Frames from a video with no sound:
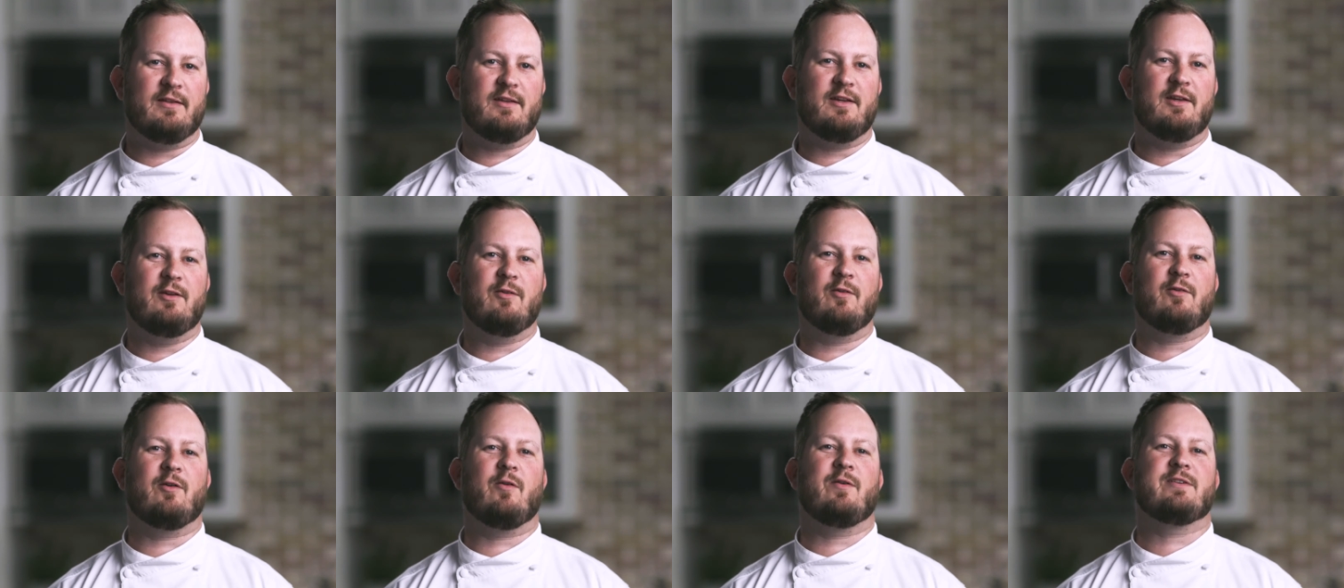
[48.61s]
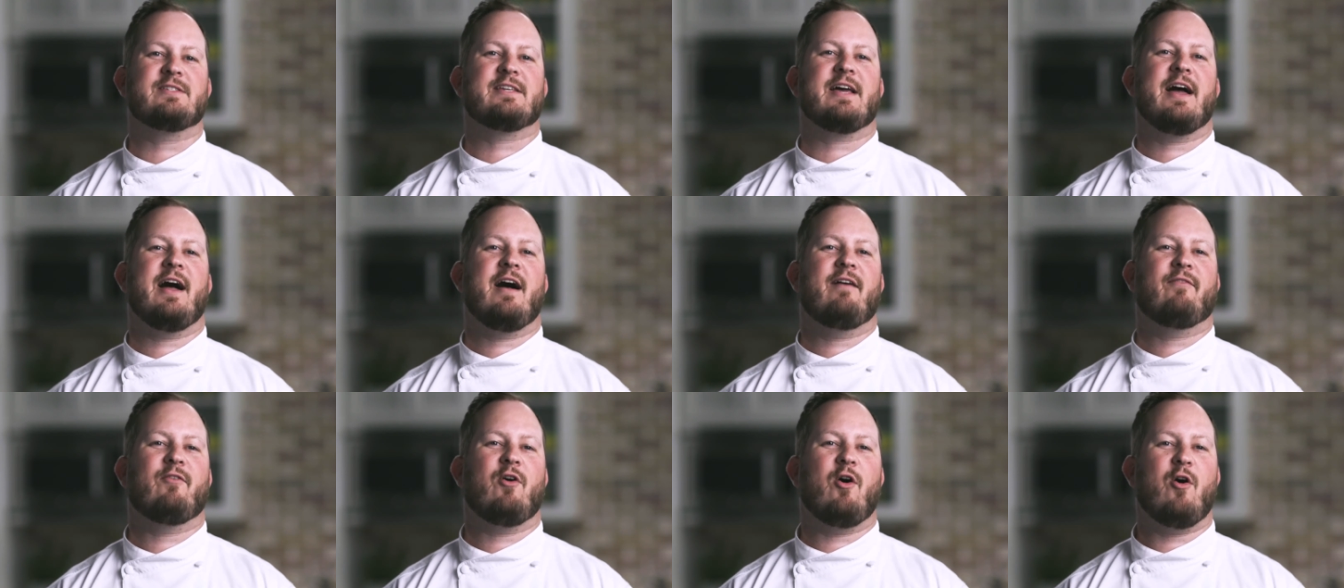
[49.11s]
You don't always
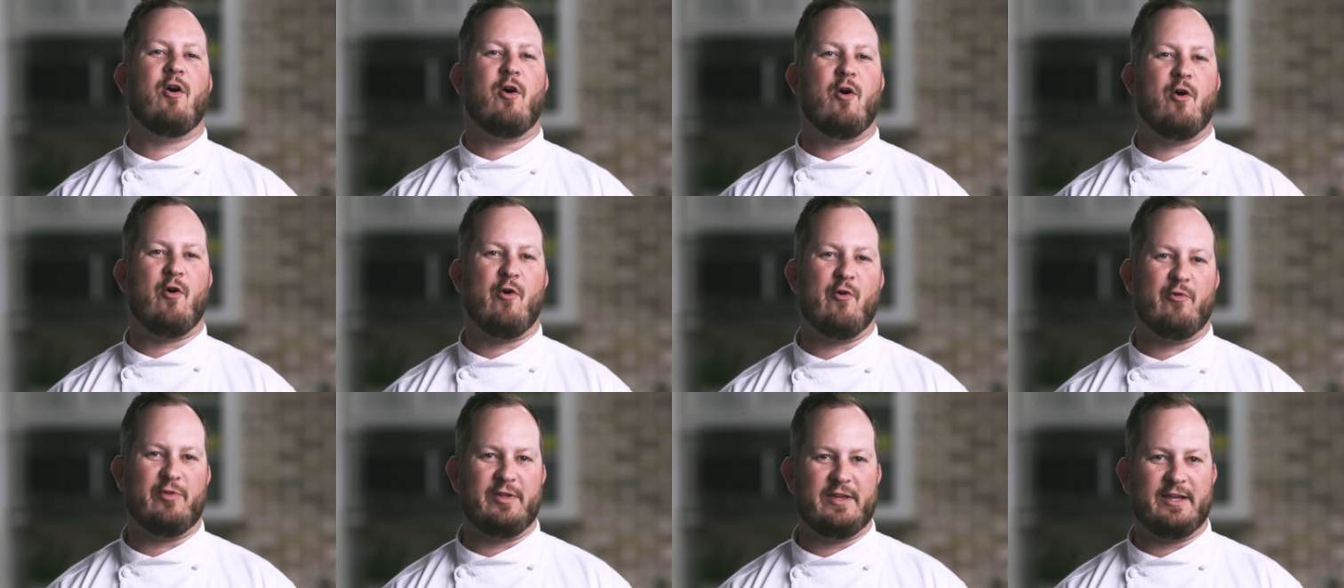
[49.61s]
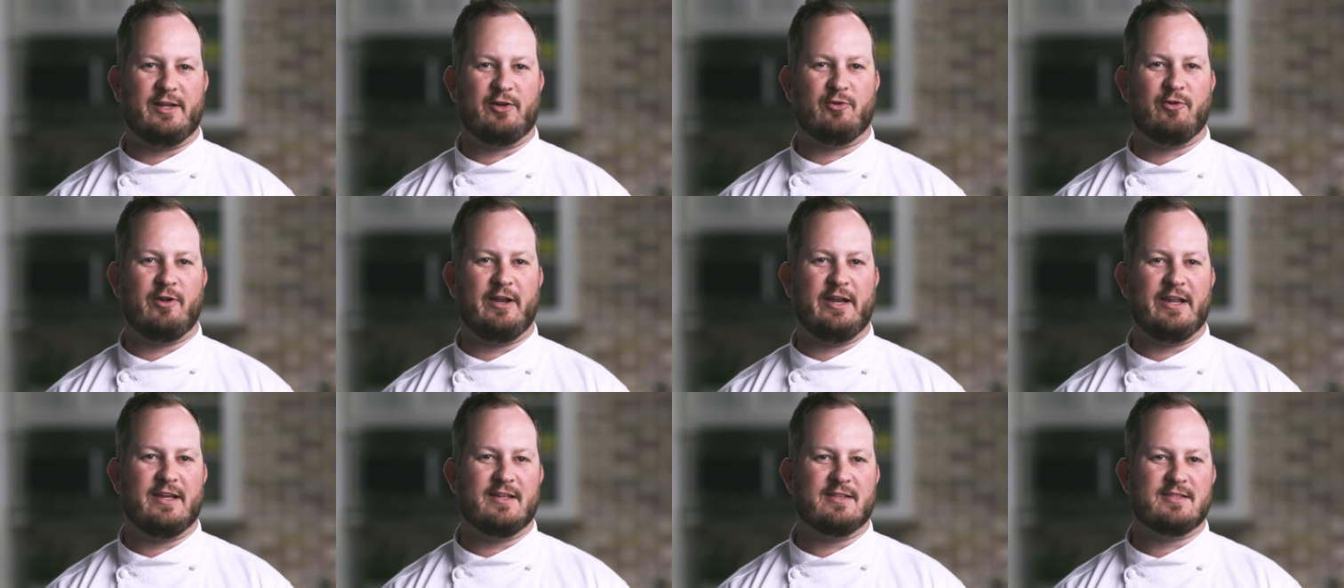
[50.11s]
have all the
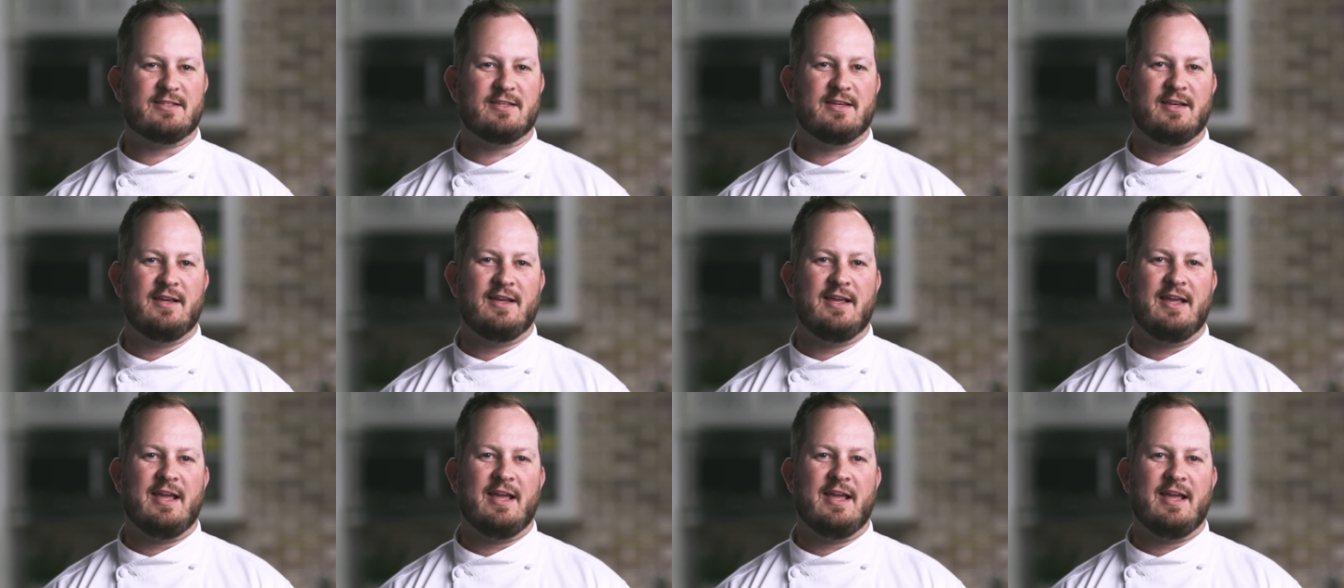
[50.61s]
ingredients.